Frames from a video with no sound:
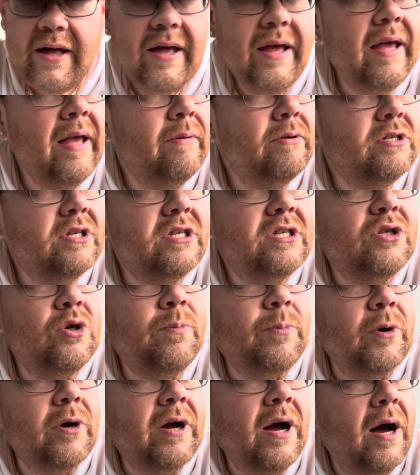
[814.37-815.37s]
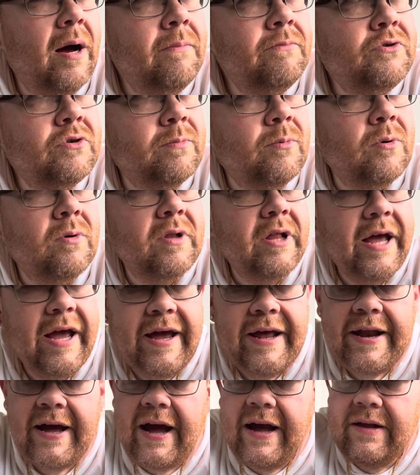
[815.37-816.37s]
it was just super comfortable,
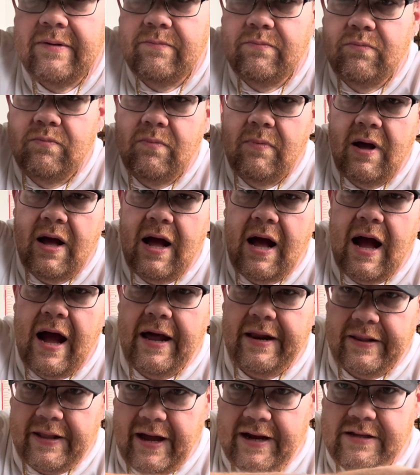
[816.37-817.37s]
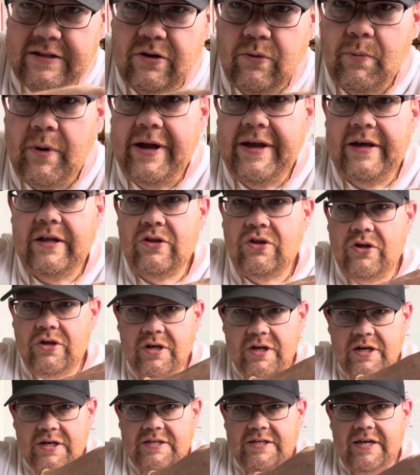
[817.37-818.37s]
and I liked the way it
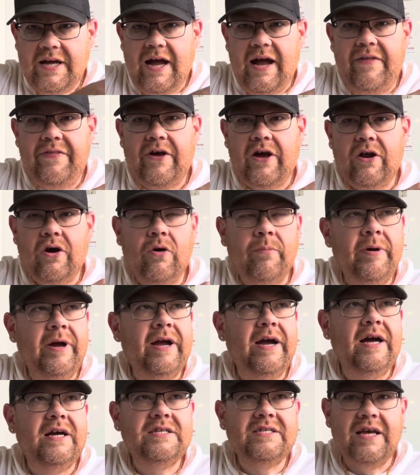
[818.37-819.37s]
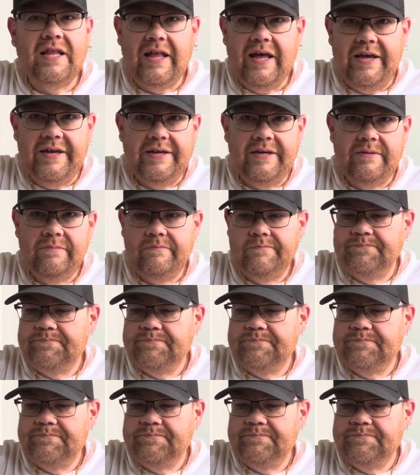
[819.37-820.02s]
looked. I thought, oh my gosh, I like it.